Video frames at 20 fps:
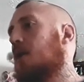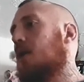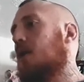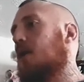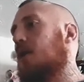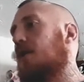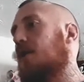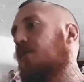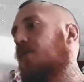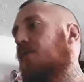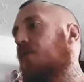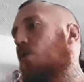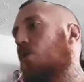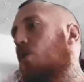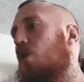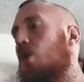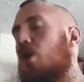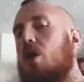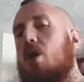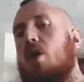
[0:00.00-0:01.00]
if you
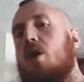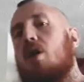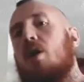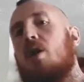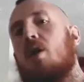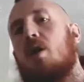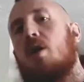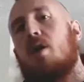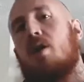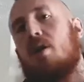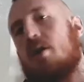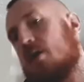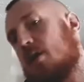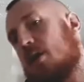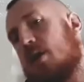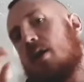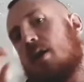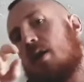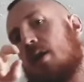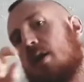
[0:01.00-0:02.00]
look
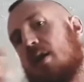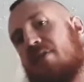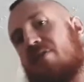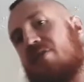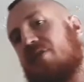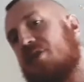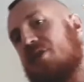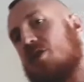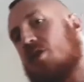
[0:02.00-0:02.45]
everything's